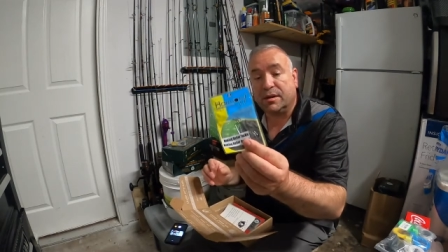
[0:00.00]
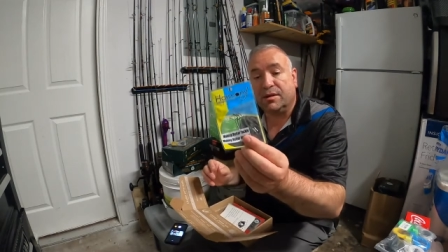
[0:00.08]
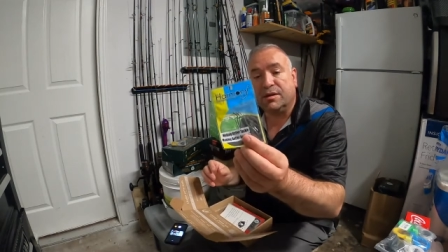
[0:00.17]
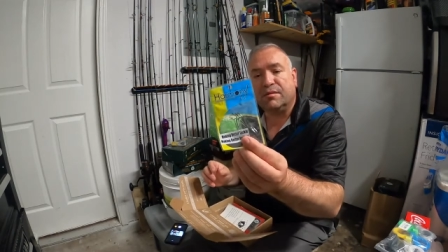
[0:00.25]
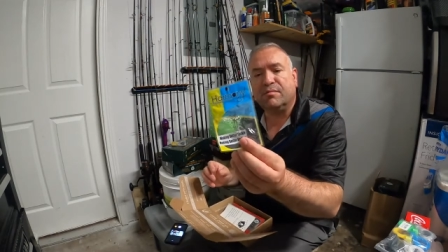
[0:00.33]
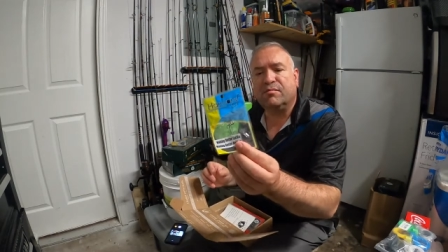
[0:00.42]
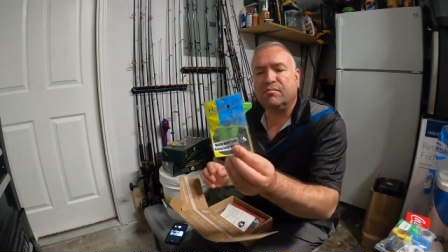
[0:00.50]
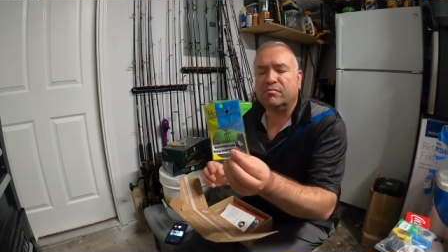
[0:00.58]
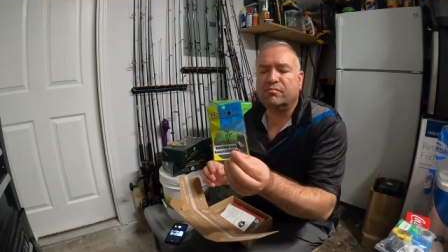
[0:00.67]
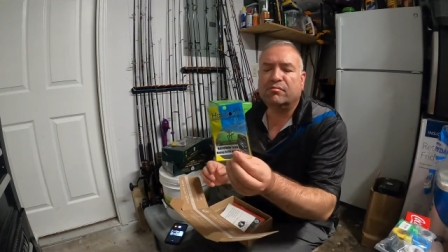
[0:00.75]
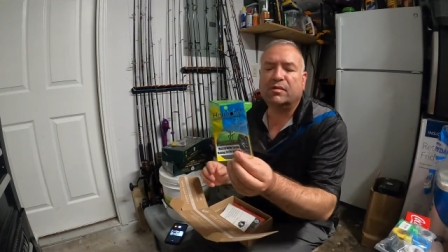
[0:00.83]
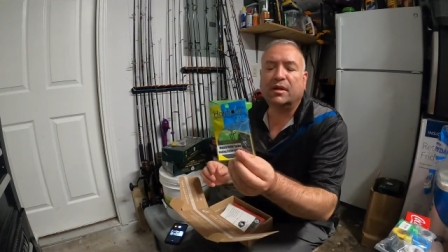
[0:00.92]
There's
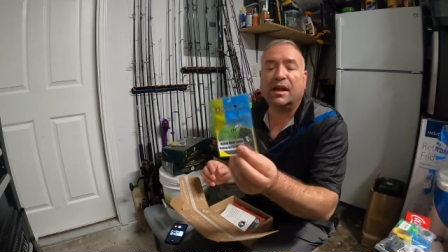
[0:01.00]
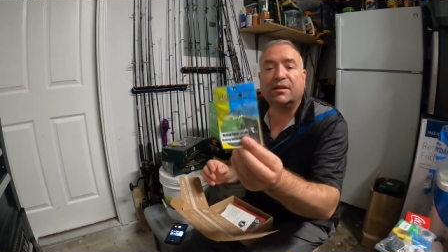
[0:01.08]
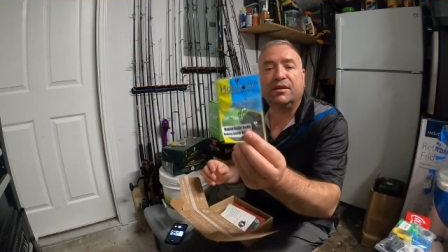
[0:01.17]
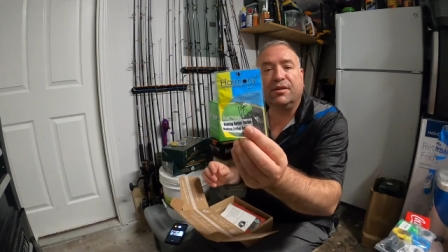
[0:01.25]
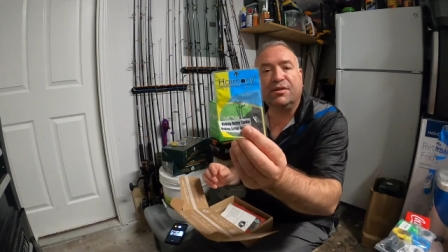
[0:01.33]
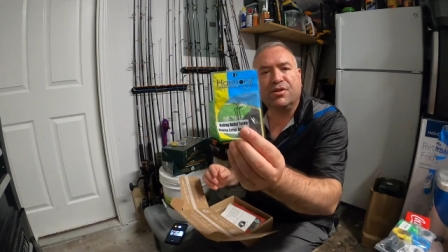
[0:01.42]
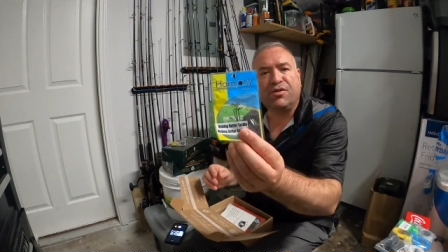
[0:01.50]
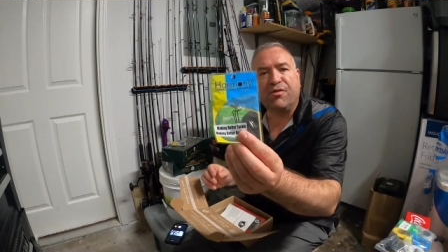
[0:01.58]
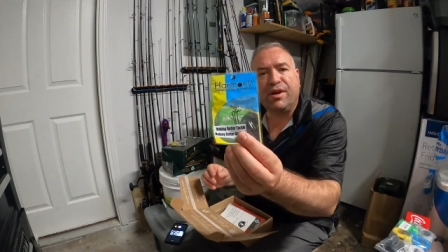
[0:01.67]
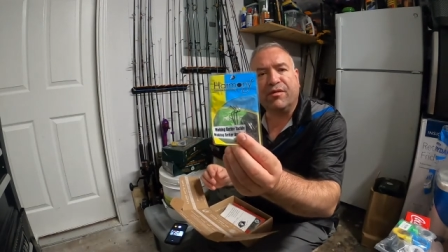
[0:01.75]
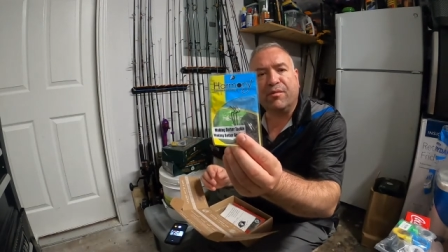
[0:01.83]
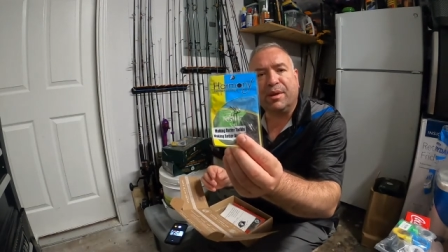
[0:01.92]

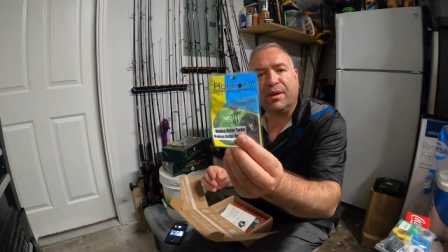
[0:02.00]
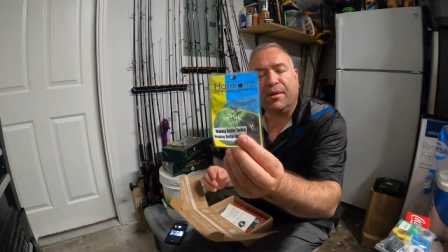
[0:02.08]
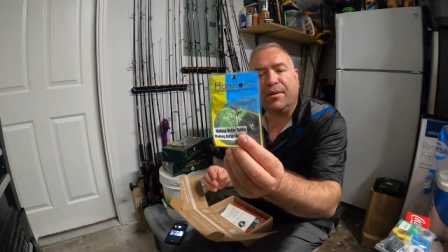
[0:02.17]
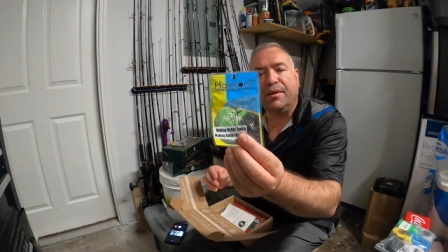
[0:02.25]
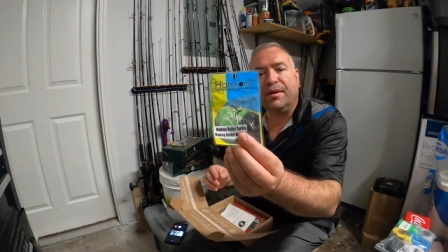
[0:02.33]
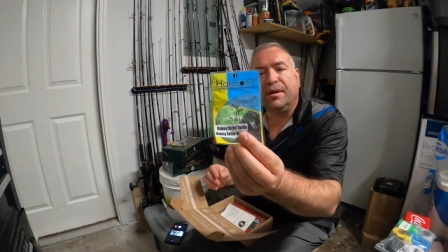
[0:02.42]
3 of them in there.